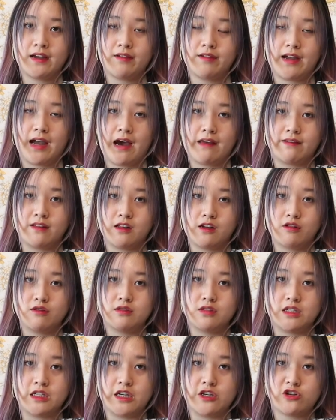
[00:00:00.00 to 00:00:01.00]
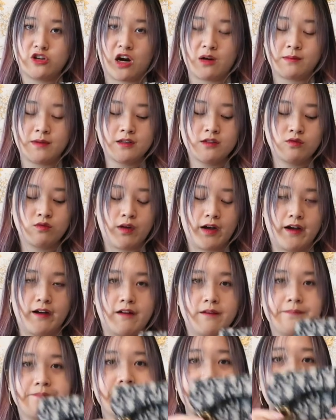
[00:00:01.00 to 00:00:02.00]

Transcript: We have the little D charm as well.